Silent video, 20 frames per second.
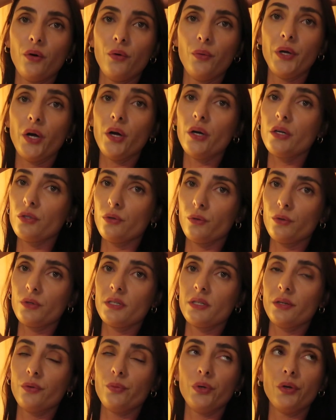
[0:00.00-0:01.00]
We are
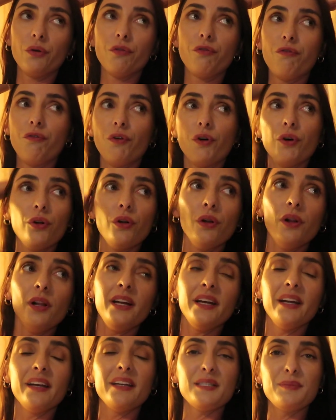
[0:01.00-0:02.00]
exhausted, we are full.
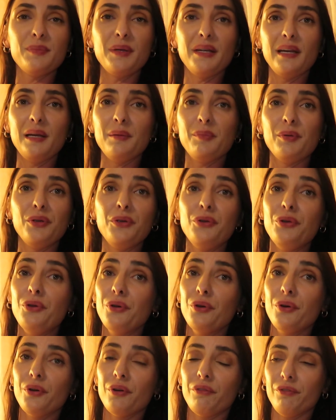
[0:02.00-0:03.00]
It has been a
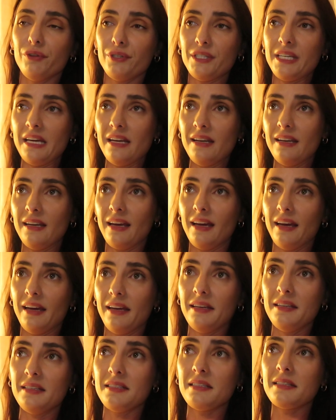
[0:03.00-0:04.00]
beautiful 10
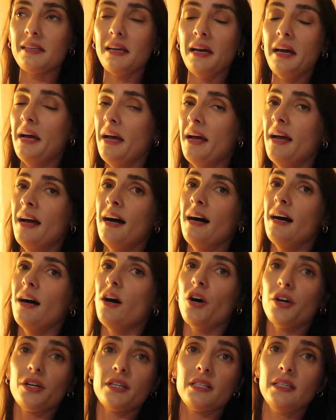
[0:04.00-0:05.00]
days.
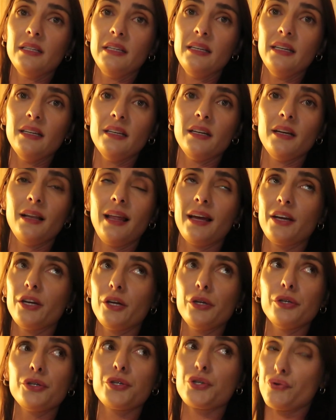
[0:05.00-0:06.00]
Honestly,
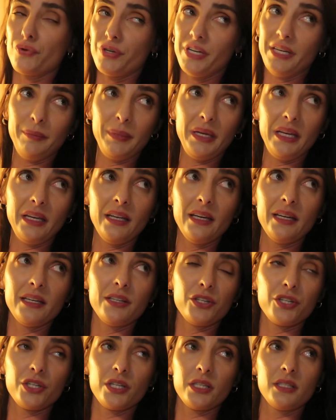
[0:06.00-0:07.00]
like dreamy
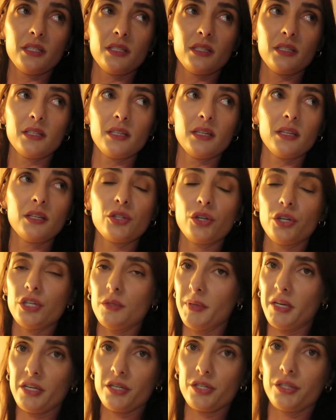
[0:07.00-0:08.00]
and just so
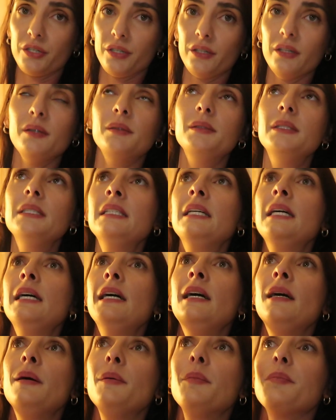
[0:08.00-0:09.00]
special.
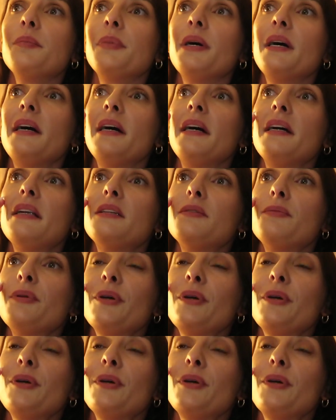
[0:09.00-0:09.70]
But